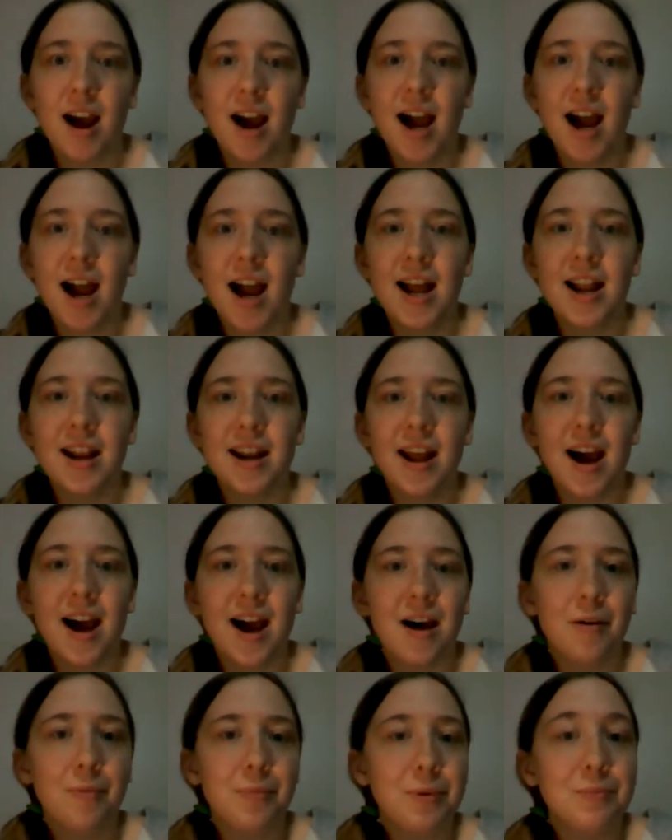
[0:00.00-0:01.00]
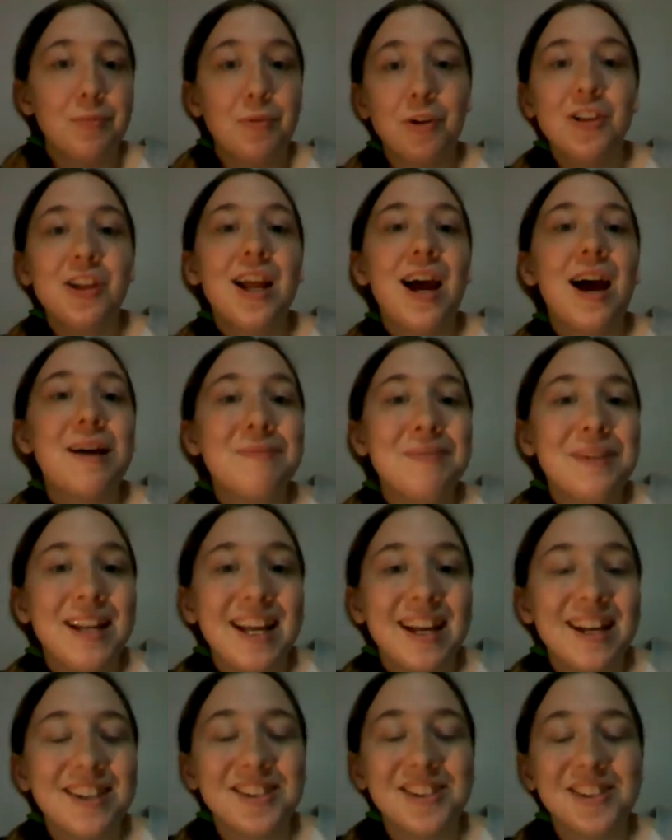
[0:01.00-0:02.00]
And I'll be more than happy
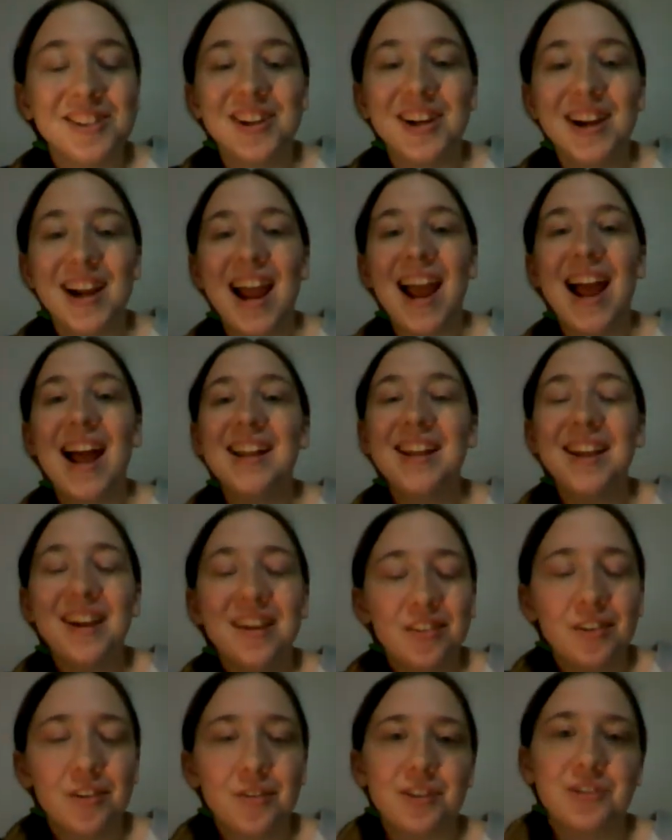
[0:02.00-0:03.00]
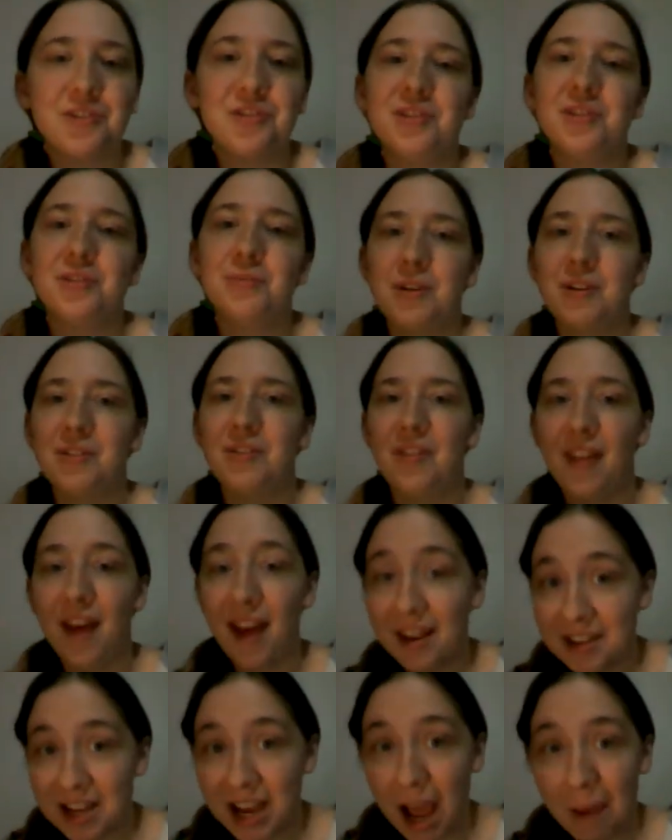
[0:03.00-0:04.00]
to answer any other questions about
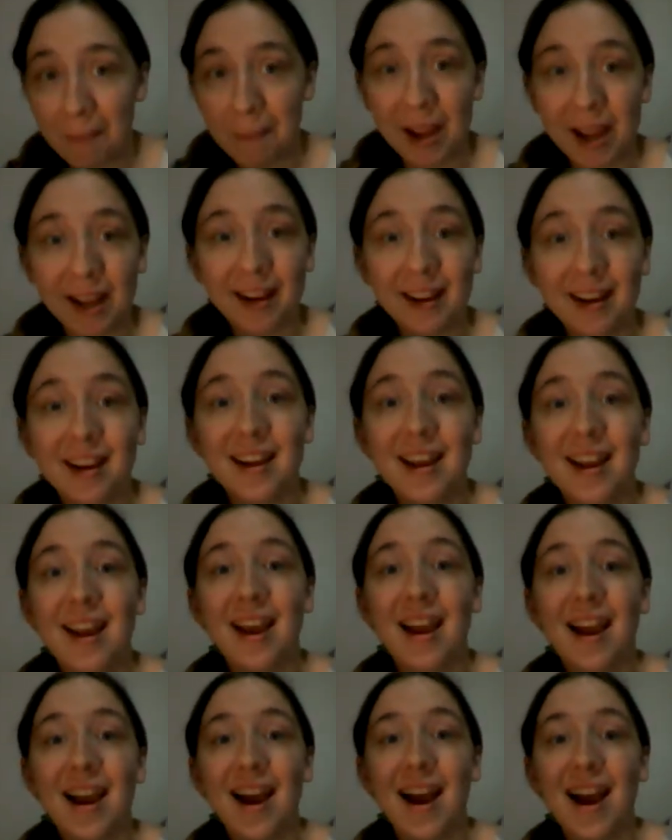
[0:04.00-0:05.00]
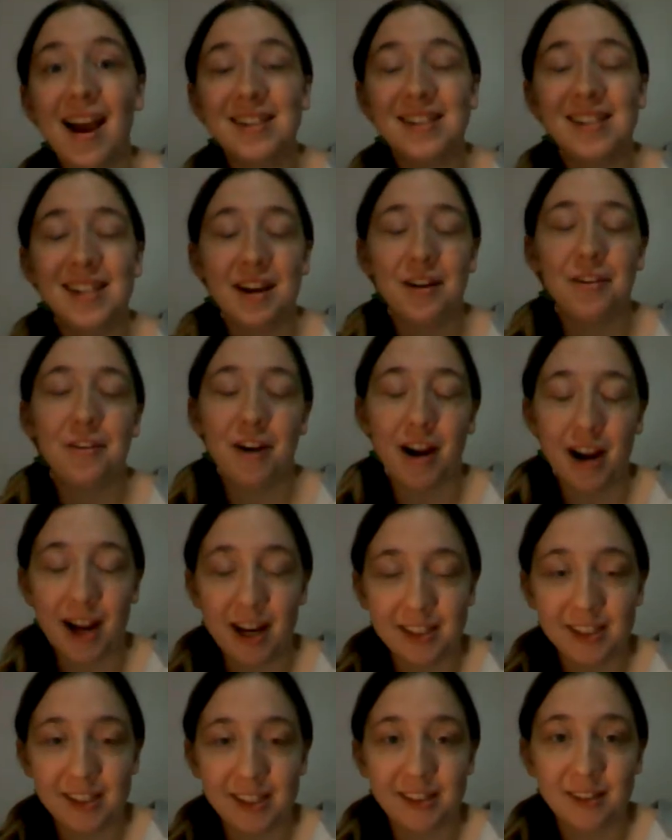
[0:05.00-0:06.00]
that topic as they
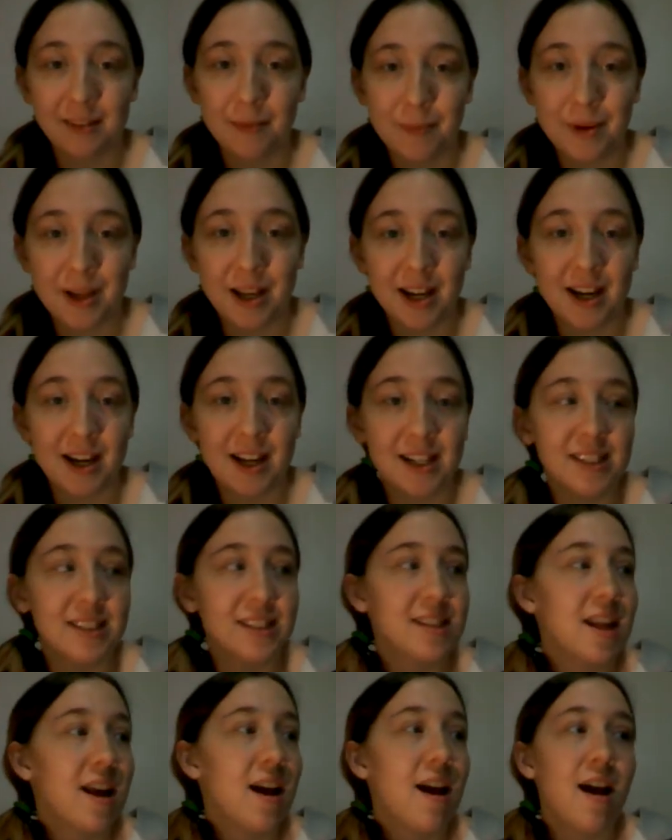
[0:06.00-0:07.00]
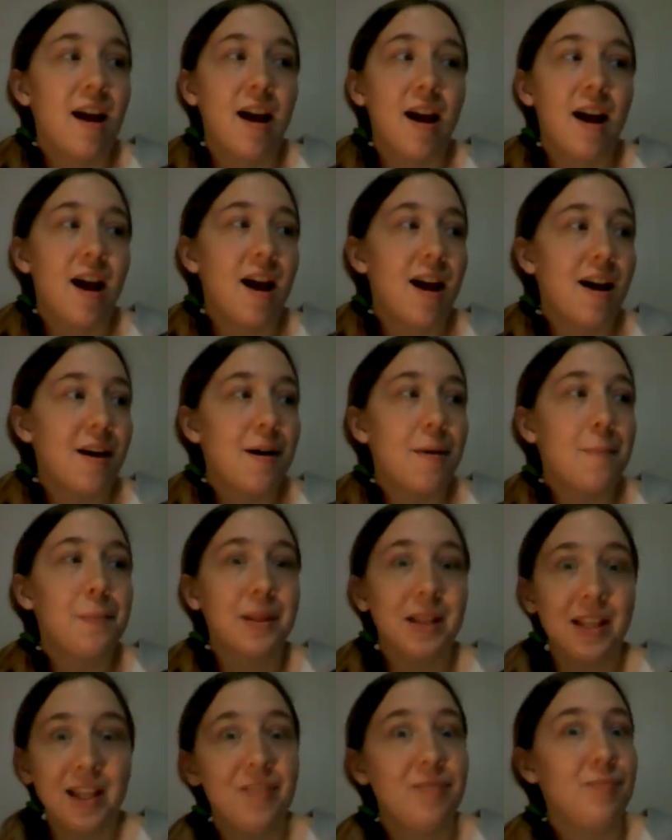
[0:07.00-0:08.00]
arise, because
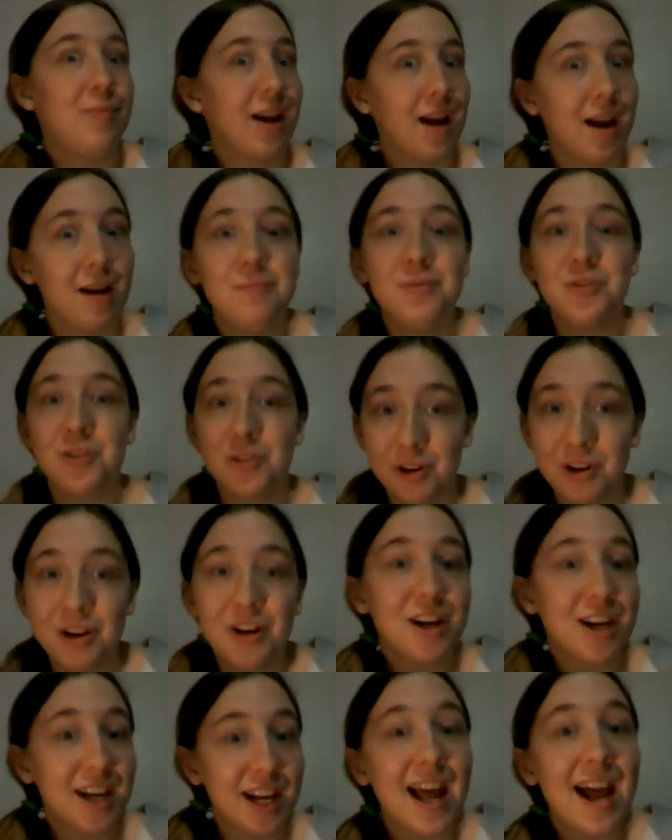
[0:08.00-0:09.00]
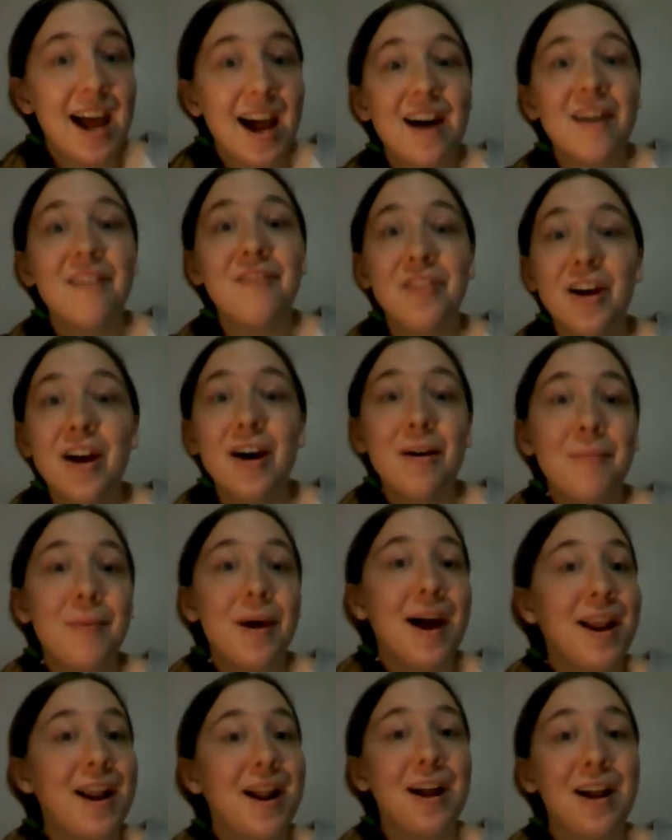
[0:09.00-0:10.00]
believe me, I'm sure you're gonna have them,
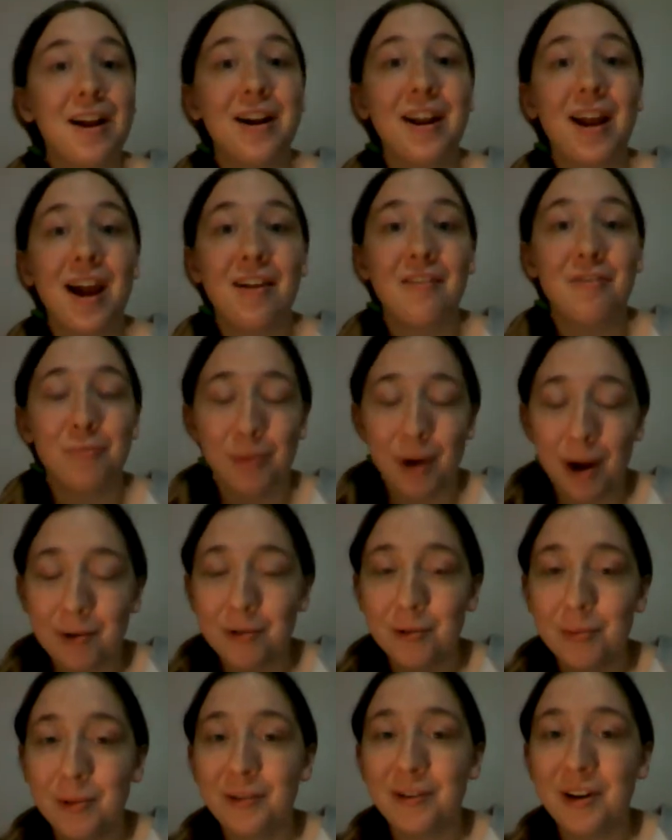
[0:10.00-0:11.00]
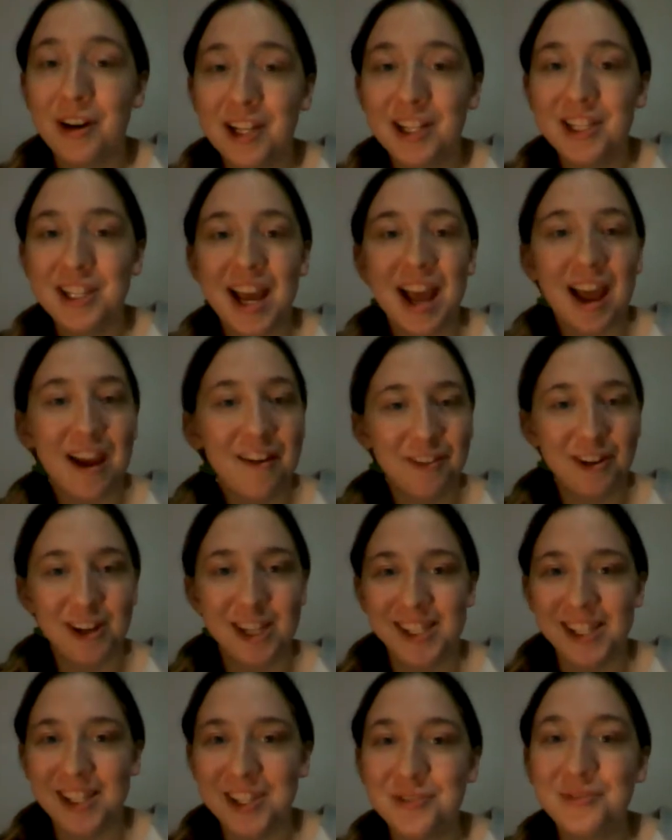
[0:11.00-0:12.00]
and I've probably run into every
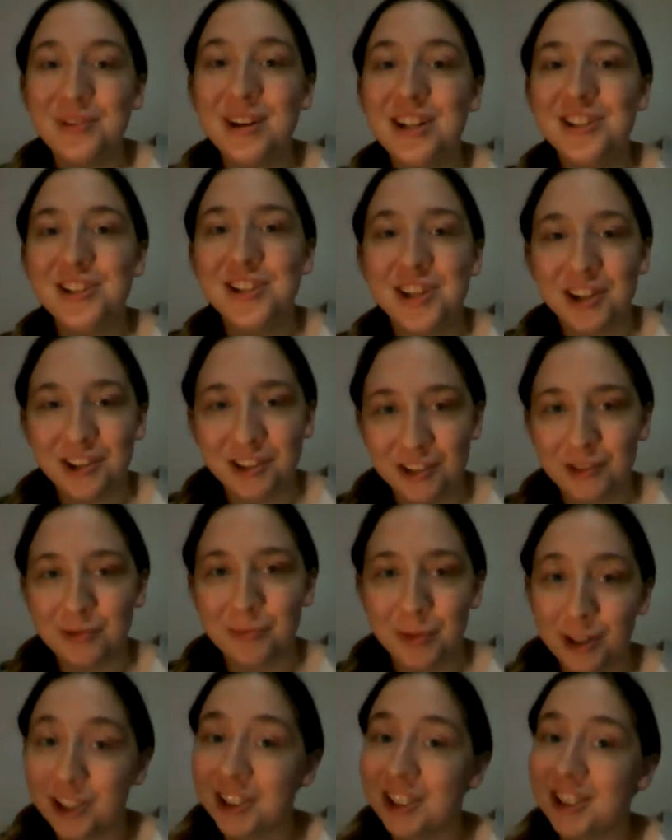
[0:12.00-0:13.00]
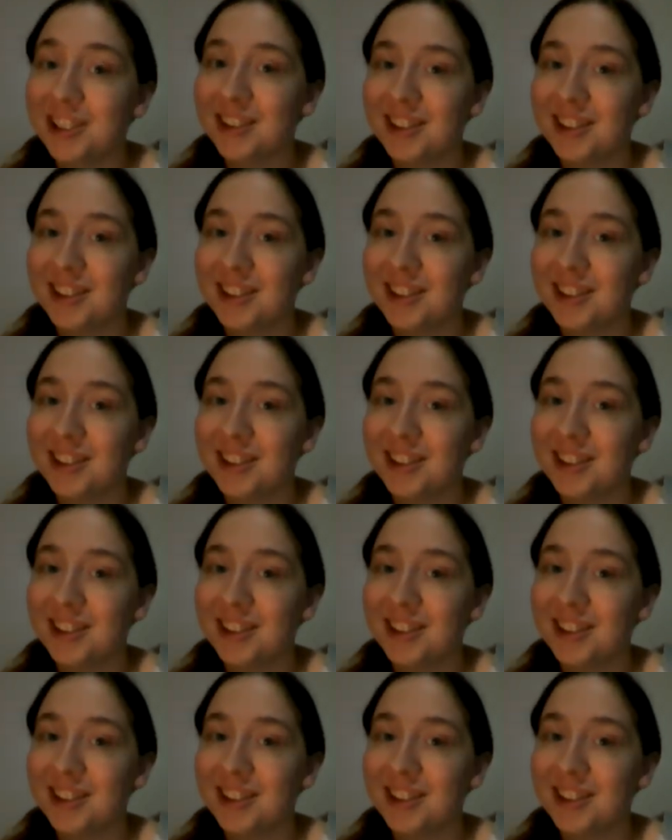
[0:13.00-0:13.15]
situation under the book.